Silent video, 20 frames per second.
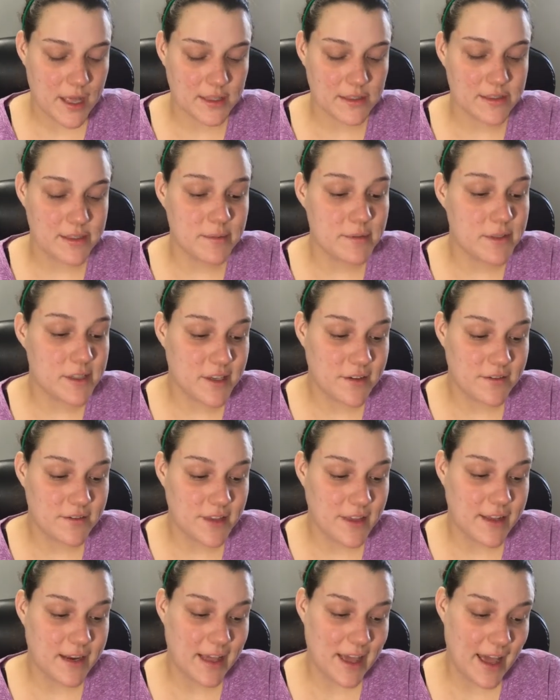and some stuff
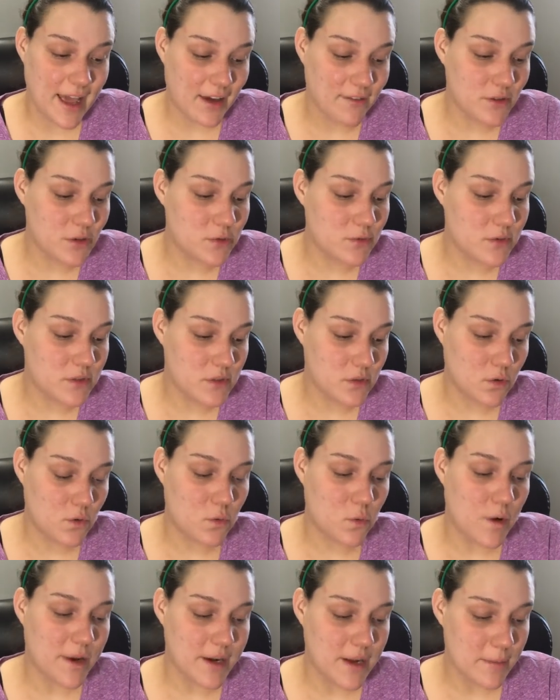that I have used
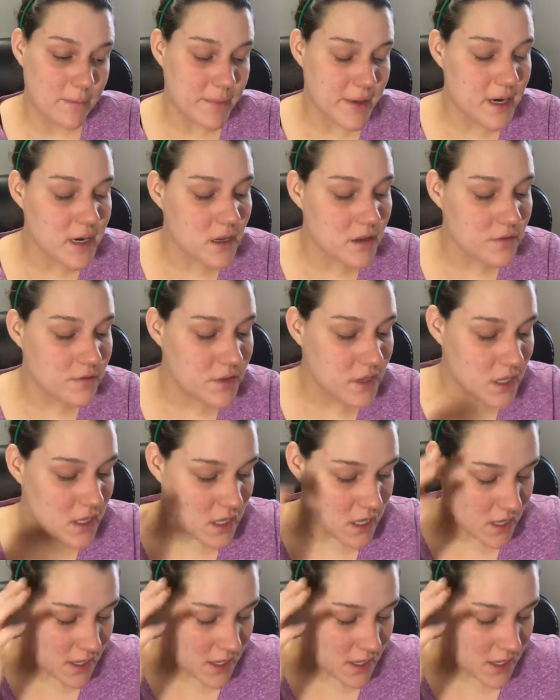quite a bit of.